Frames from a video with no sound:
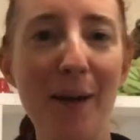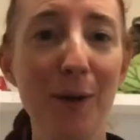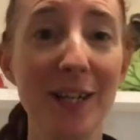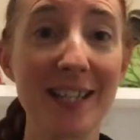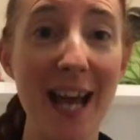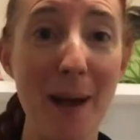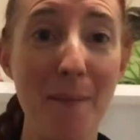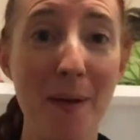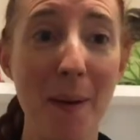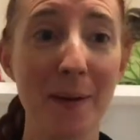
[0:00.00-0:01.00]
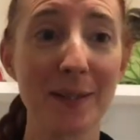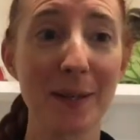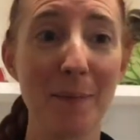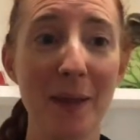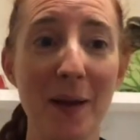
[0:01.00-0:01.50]
going to tap
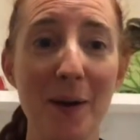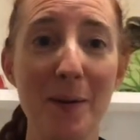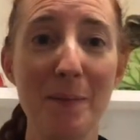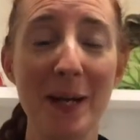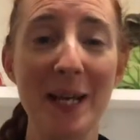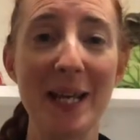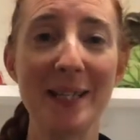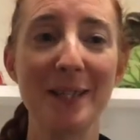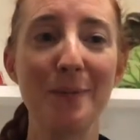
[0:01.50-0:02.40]
something on my knees